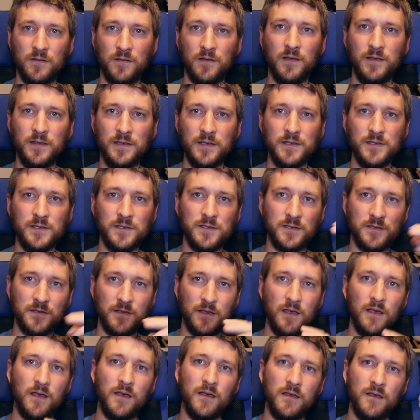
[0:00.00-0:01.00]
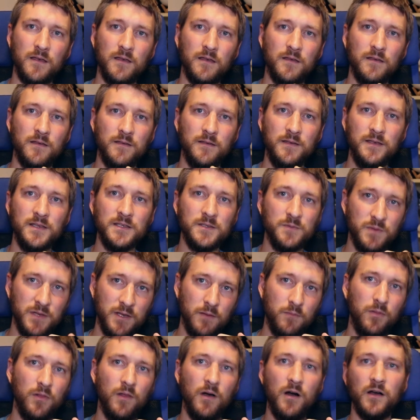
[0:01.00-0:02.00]
is
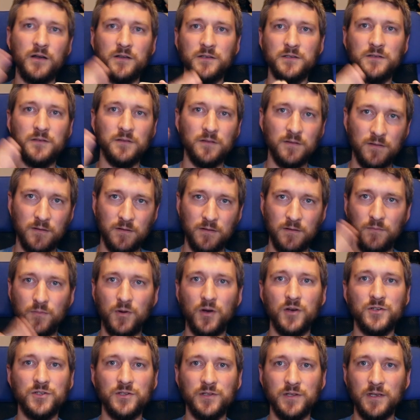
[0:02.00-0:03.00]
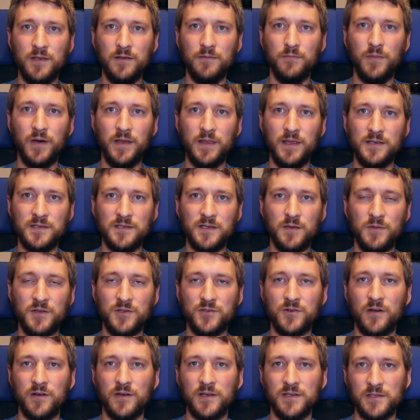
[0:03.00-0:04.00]
being blocked partially by that semi
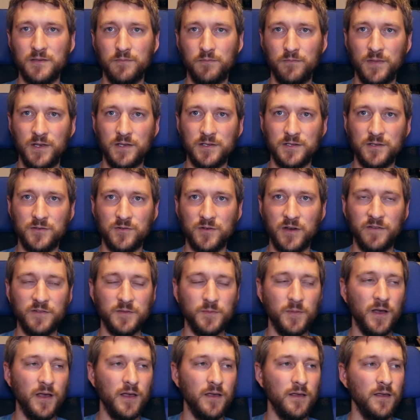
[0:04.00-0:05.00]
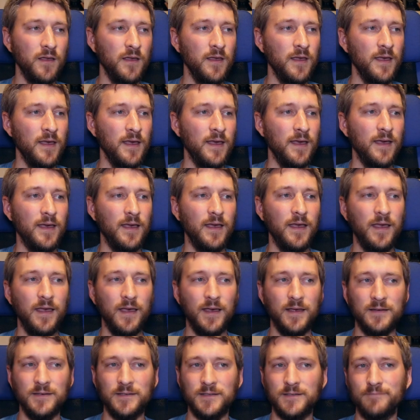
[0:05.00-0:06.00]
truck as it drives by.
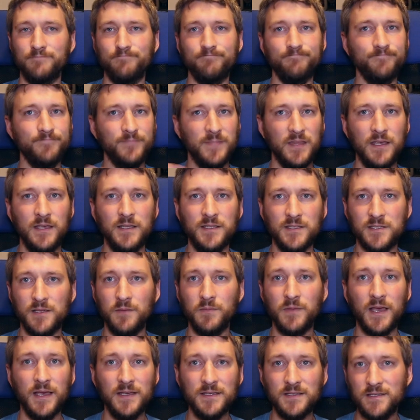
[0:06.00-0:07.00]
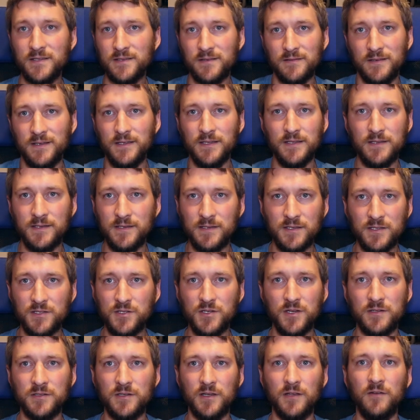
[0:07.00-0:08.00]
And in some cases, this is
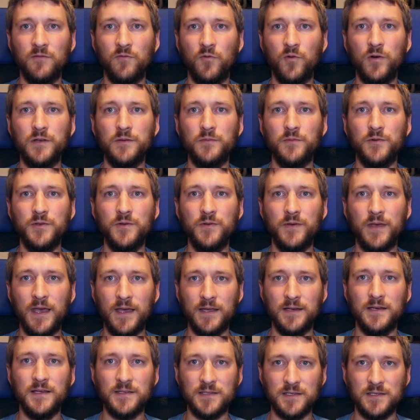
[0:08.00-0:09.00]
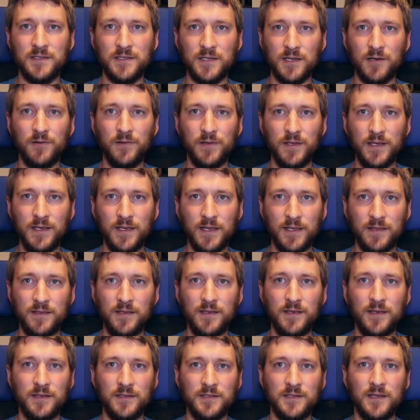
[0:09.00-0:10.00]
just unavoidable. You can't necessarily get
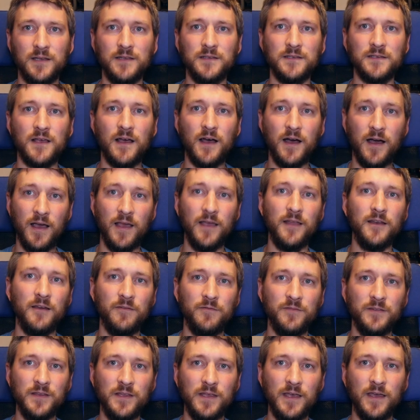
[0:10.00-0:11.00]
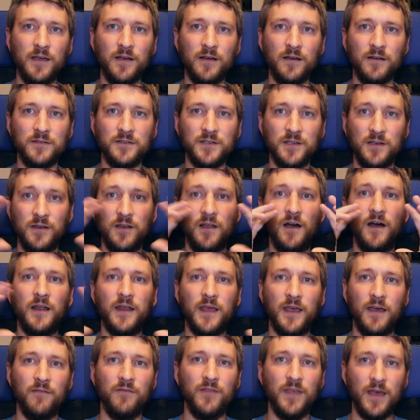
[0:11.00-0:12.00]
the antennas high enough in the air to not
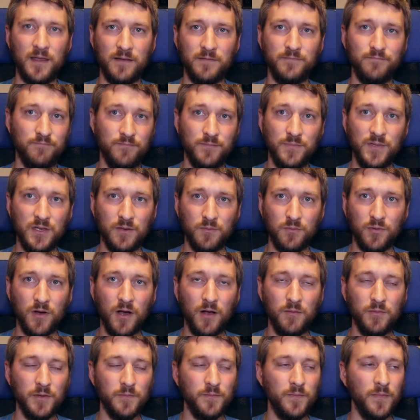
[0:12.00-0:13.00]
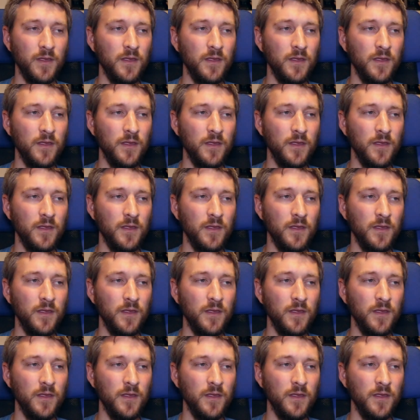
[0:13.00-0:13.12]
have that be a problem.